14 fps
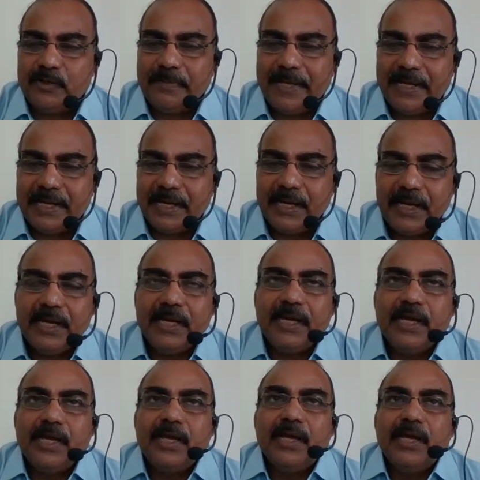you like to make
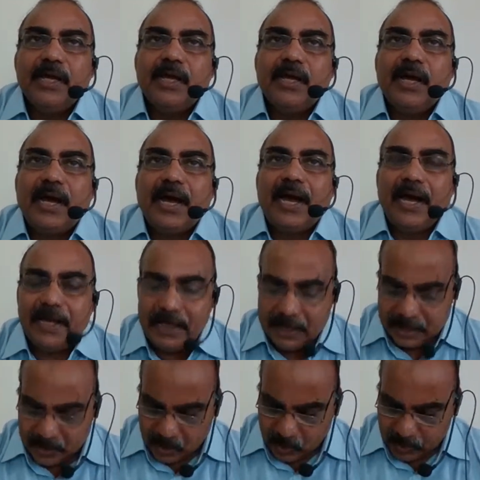a
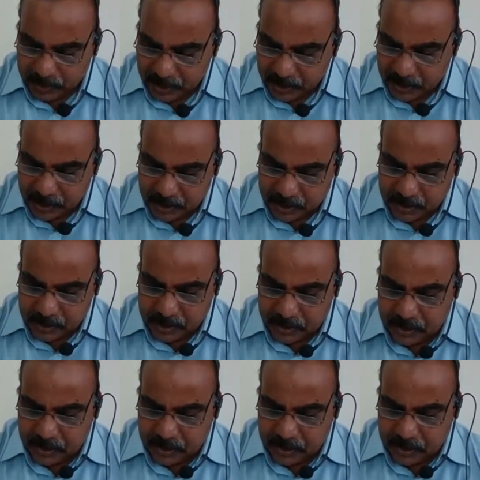I or a